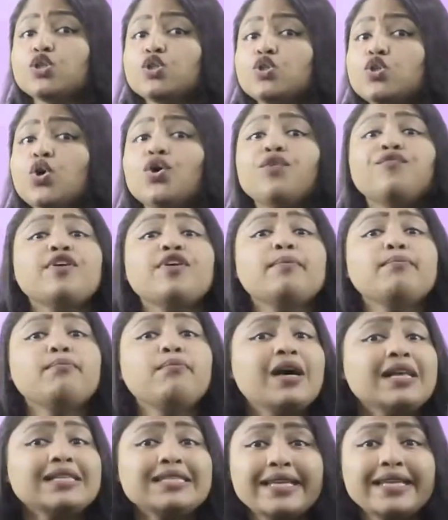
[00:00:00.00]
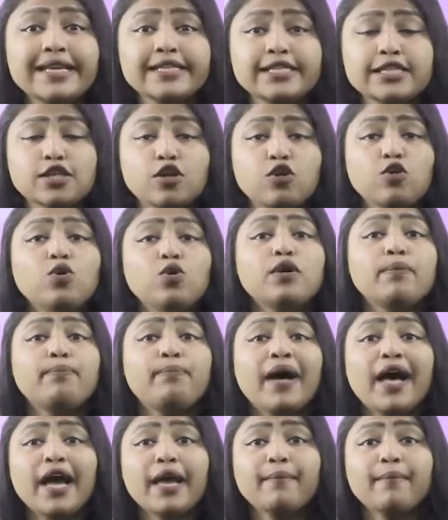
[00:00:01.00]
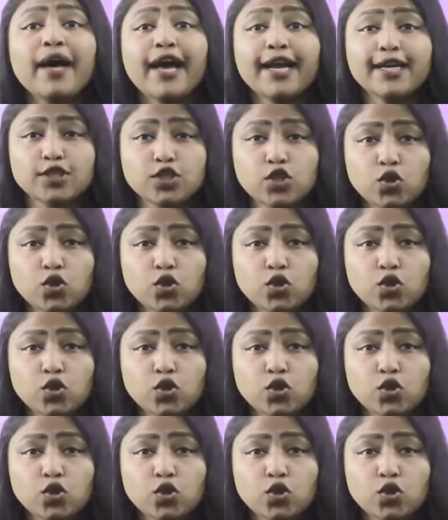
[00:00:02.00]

so we must exclude pi by